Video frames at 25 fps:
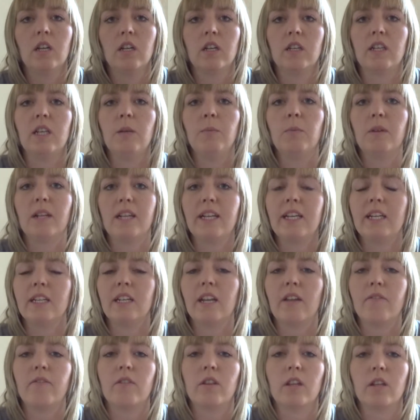keep clean
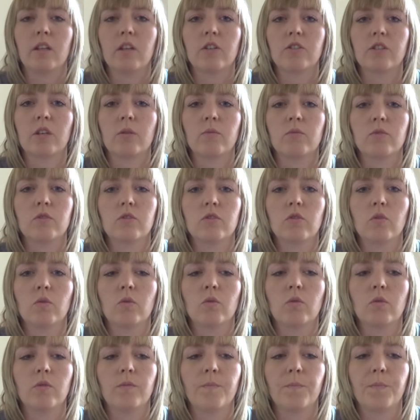and everything, because I was
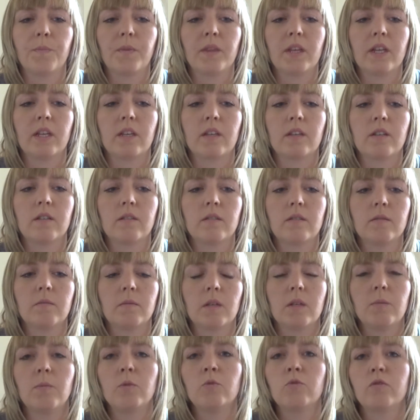so, like,
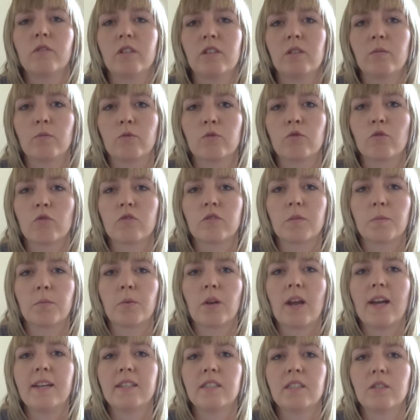my immune system was so
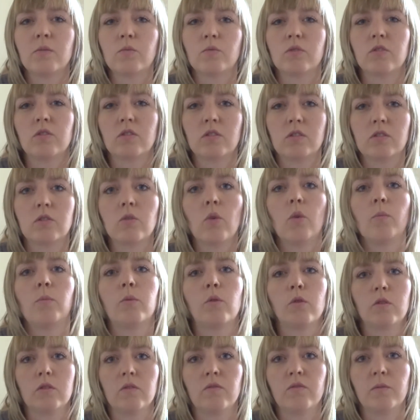suppressed. It was so
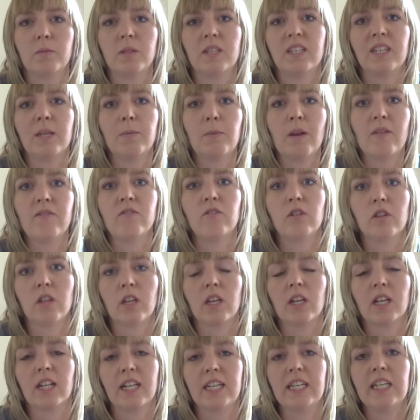important for me to keep
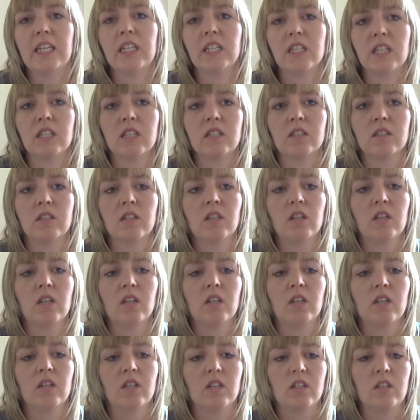everything clean and,
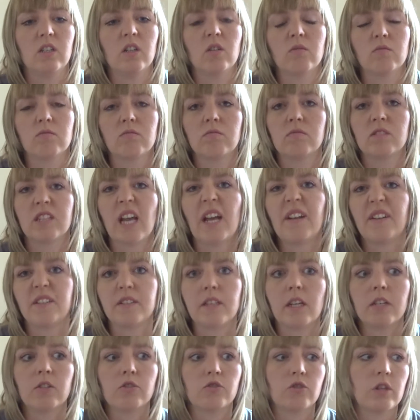you know,
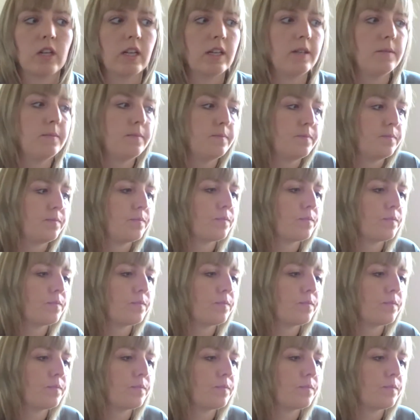sanitised really.